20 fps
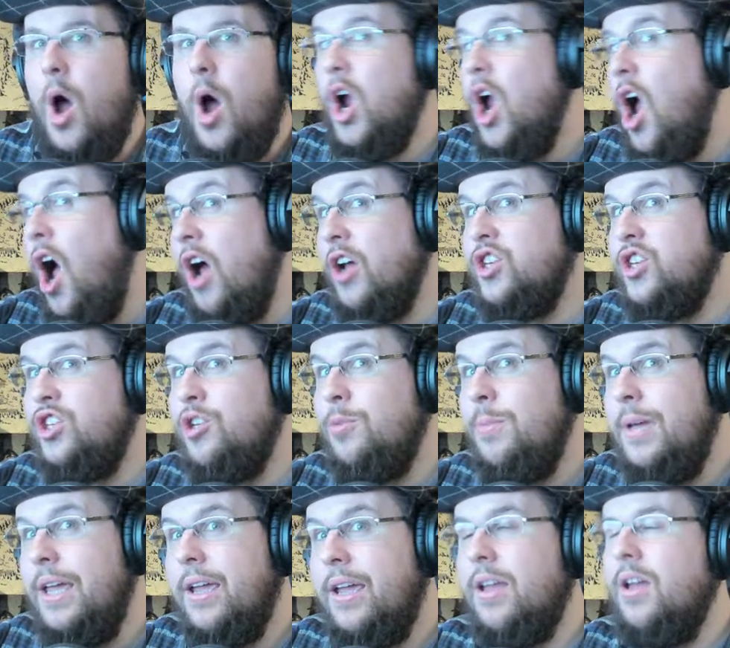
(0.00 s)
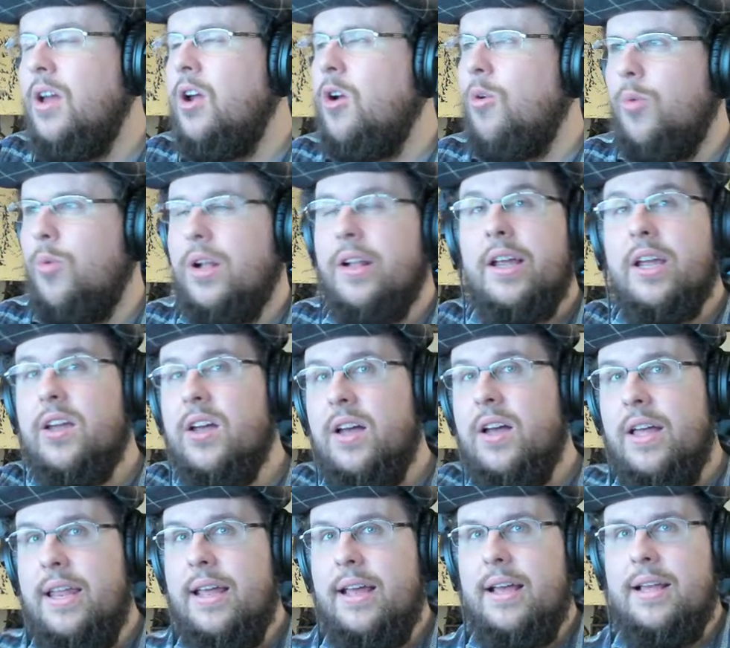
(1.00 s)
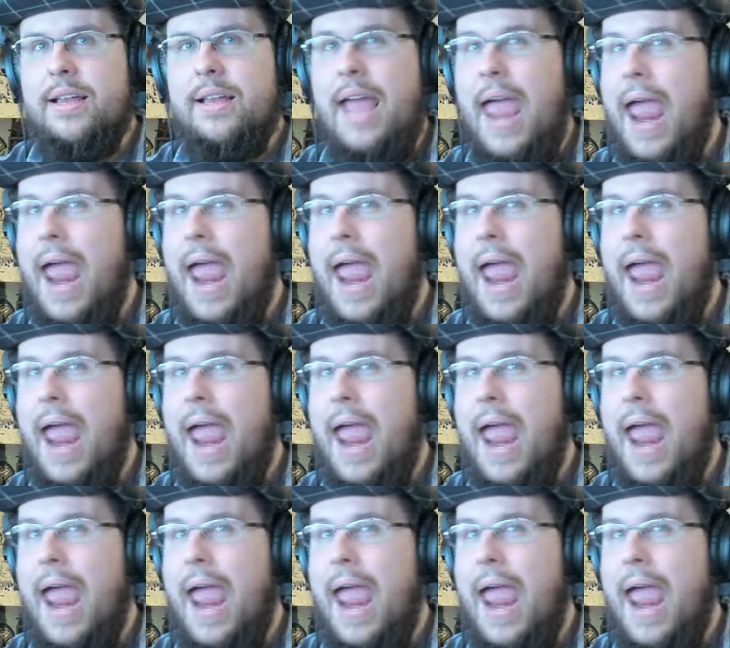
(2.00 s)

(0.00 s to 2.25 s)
costuming, really good